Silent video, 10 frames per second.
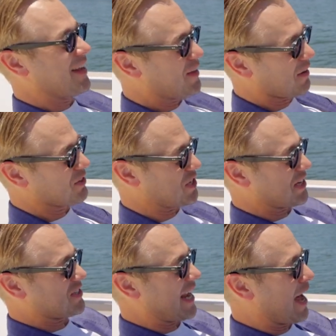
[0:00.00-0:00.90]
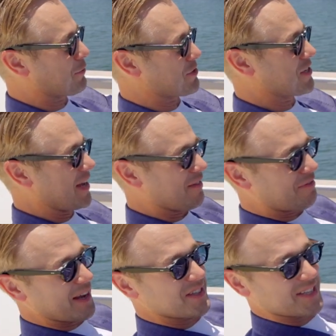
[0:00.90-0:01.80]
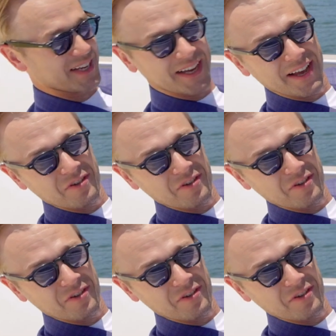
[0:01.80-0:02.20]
you have a chase lounge facing